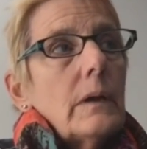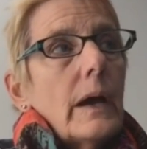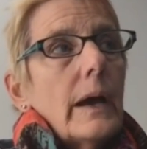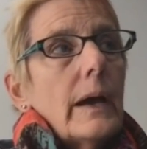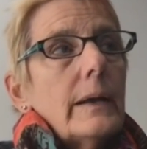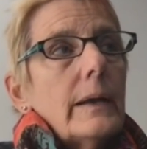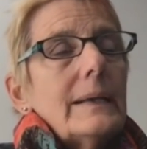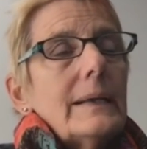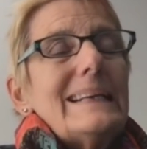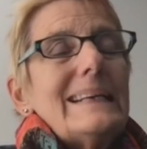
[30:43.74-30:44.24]

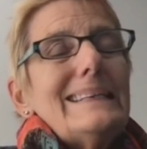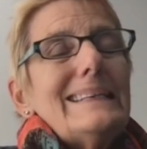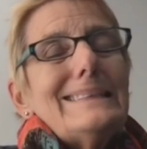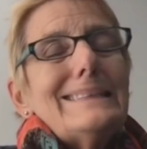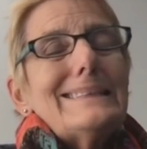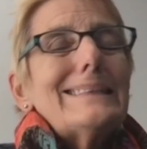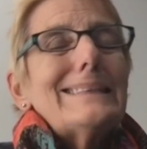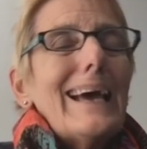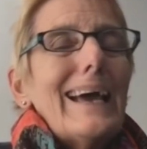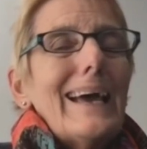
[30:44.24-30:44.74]
that he
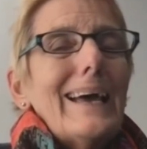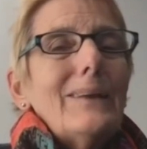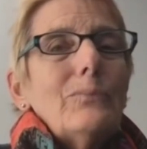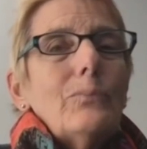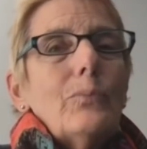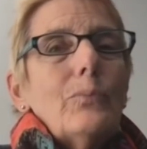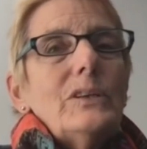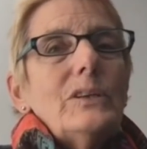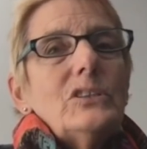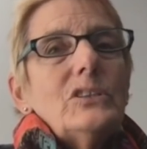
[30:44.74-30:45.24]

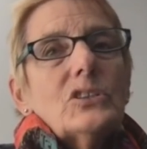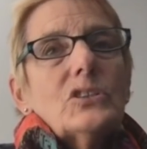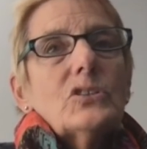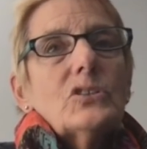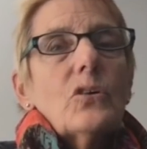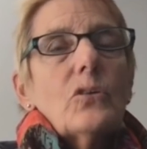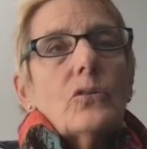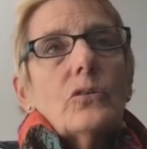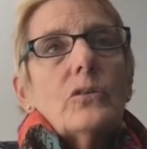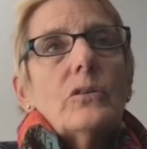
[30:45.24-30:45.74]
said we just
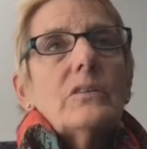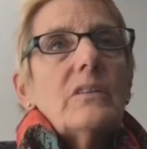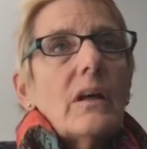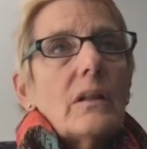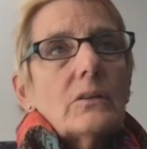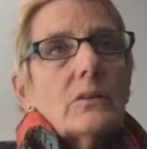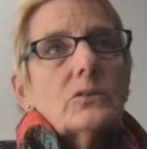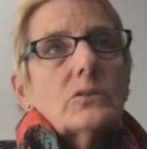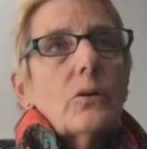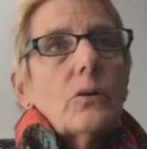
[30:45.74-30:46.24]
turned the
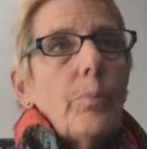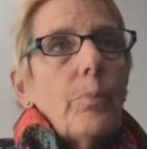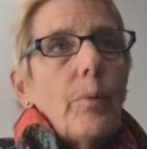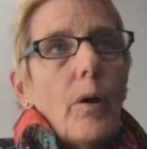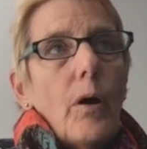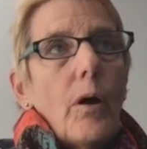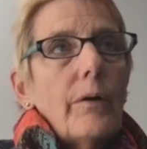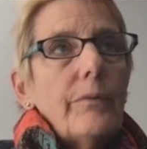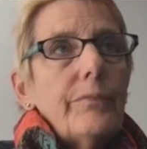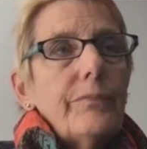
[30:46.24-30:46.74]
telescope
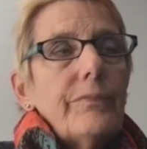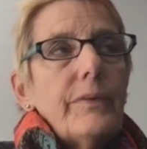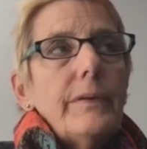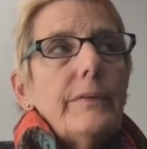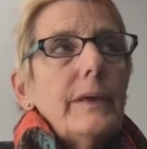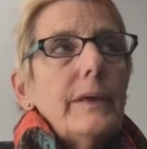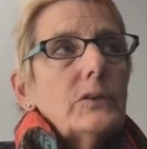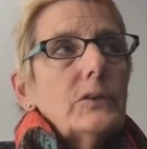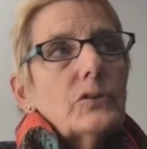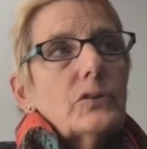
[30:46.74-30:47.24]
off
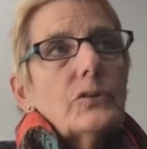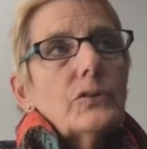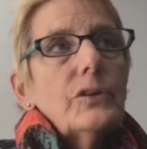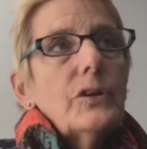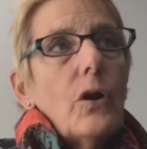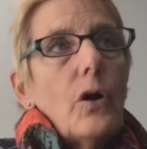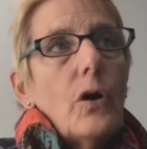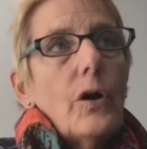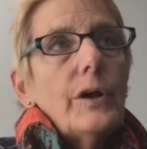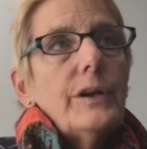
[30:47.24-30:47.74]
and then turned
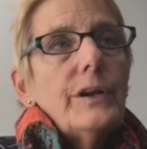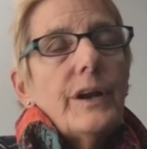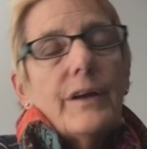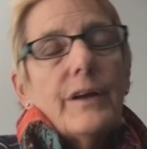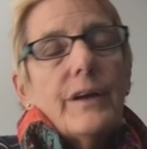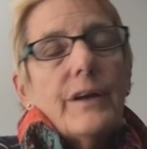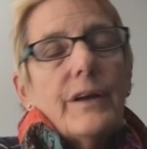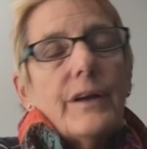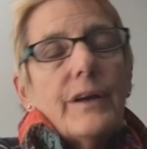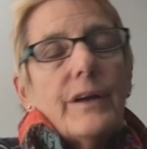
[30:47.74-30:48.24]
it on and
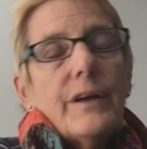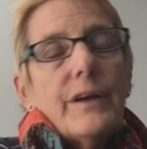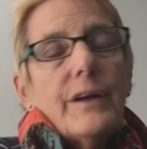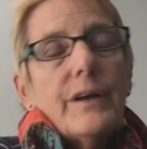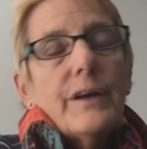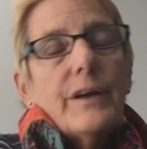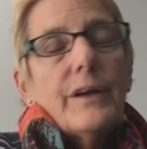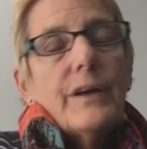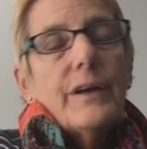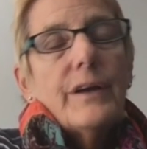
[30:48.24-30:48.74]
everything's
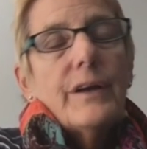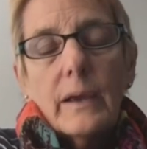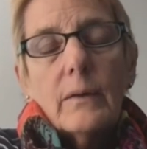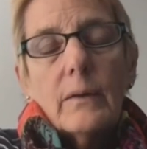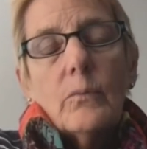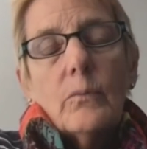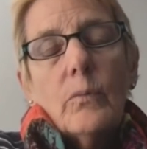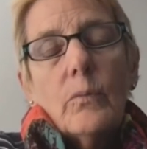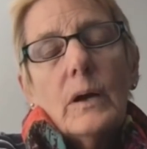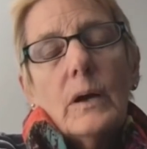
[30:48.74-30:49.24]

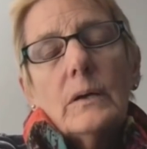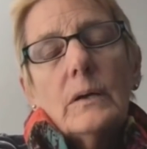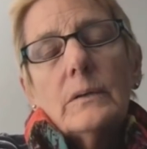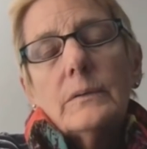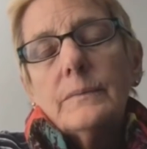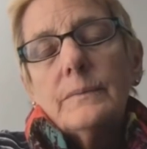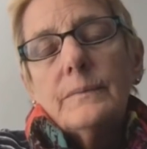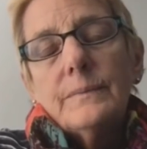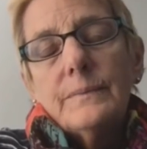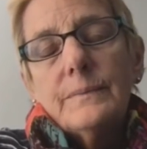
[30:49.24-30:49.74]
working.
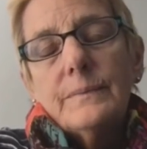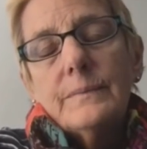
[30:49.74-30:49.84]
Well,